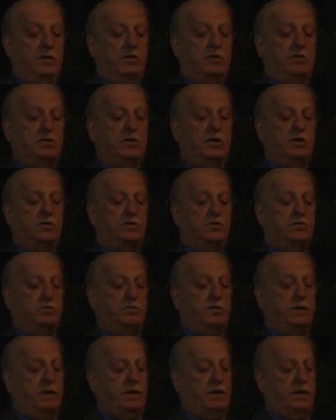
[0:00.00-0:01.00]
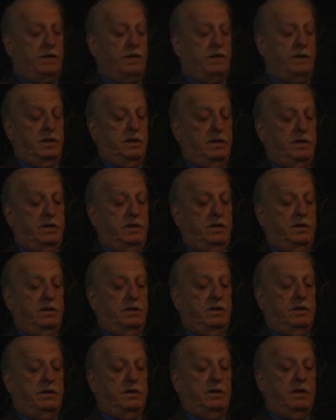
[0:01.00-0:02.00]
In order to be
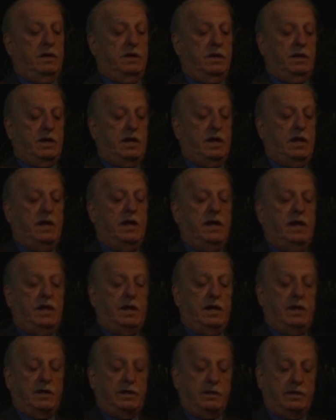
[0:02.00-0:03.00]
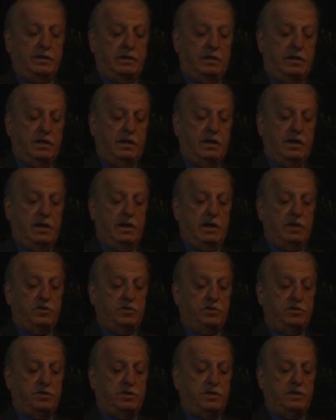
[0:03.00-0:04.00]
clear, I
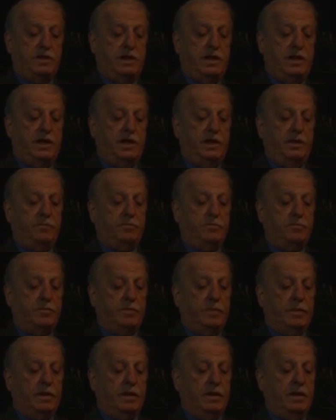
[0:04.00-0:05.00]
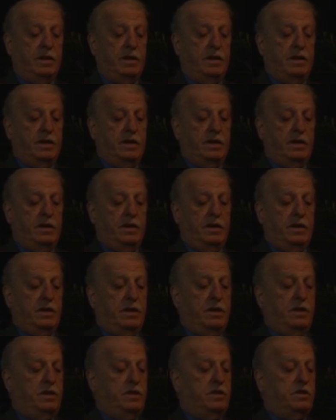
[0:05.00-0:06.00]
should say
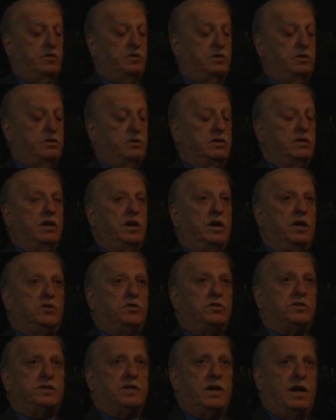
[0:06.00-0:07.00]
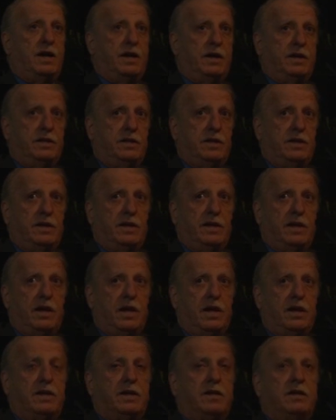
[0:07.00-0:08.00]
the edocide in
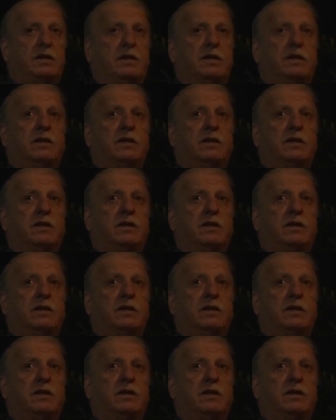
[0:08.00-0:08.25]
Iraq